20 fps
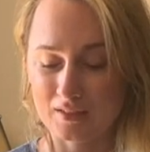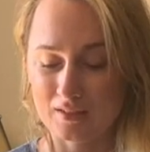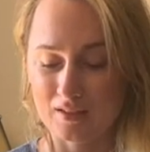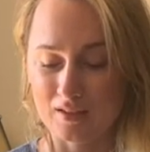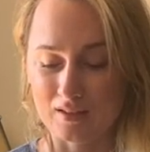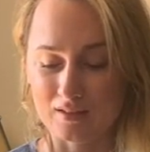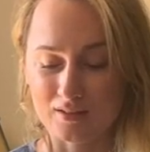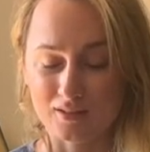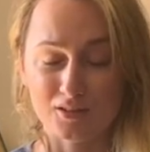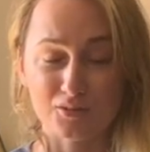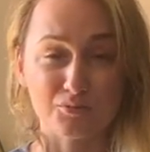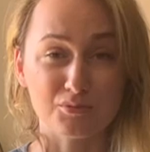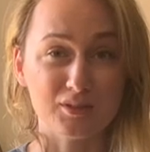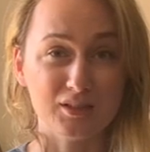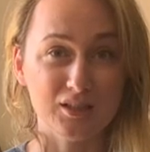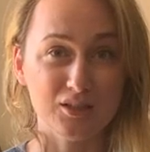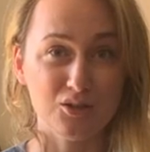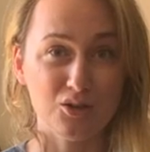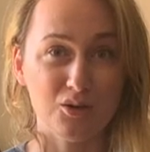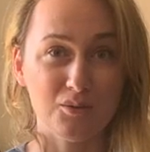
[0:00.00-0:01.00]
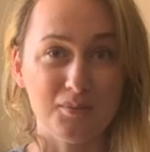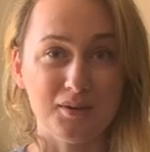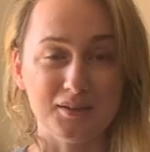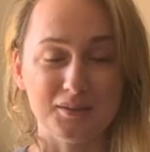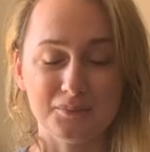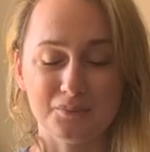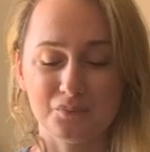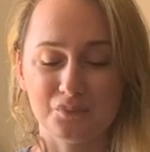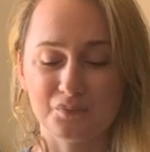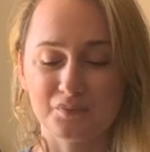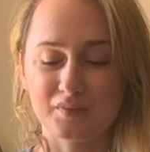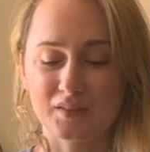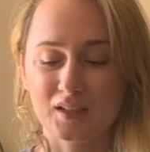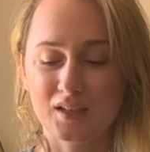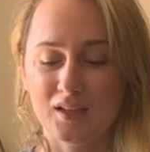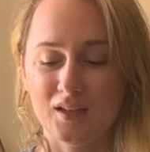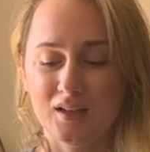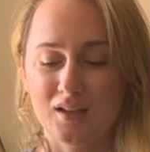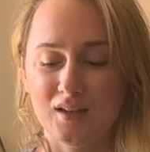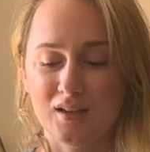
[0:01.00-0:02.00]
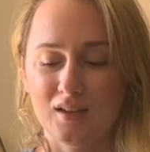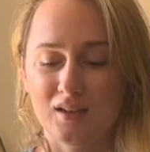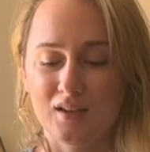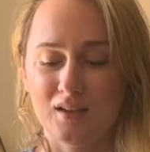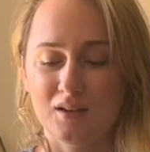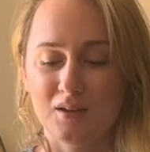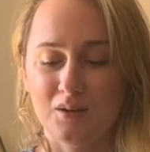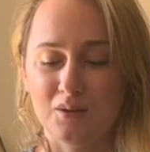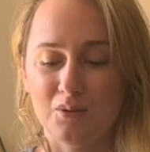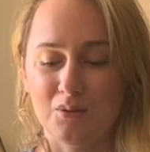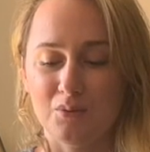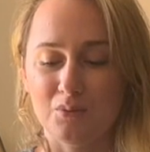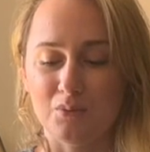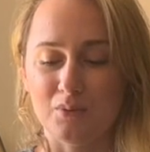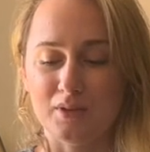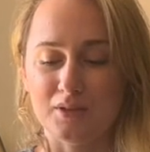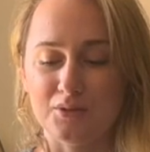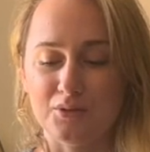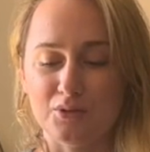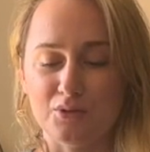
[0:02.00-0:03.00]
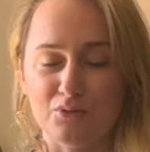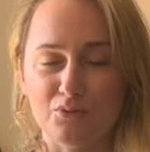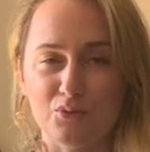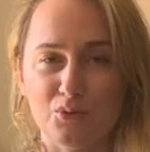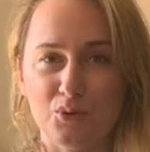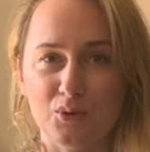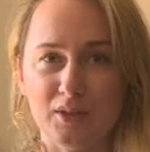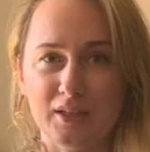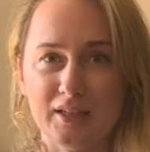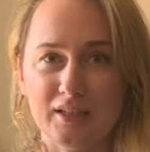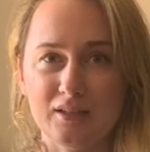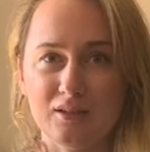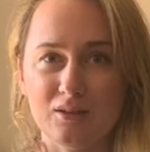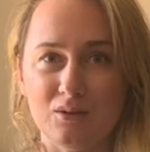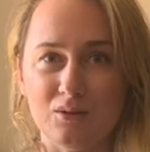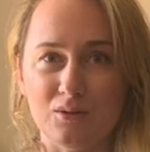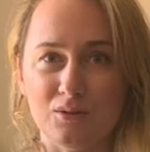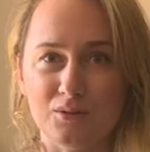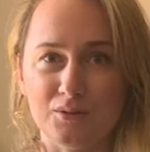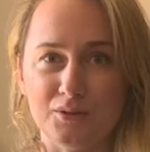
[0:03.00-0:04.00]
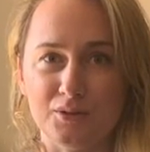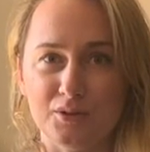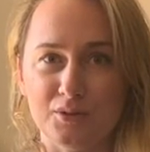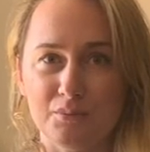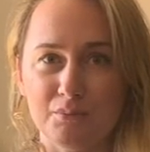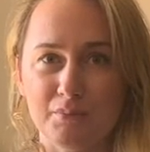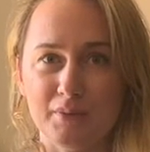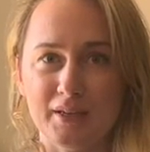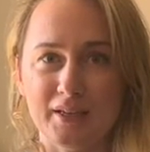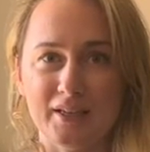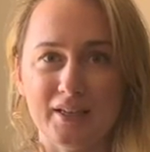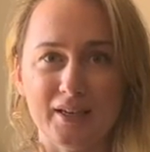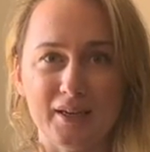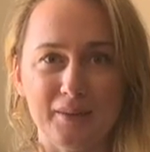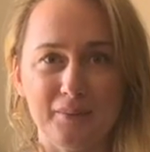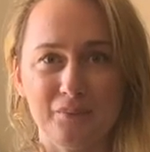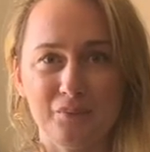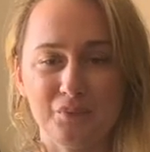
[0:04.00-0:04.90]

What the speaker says: and this is really common. When you're falling on your pinky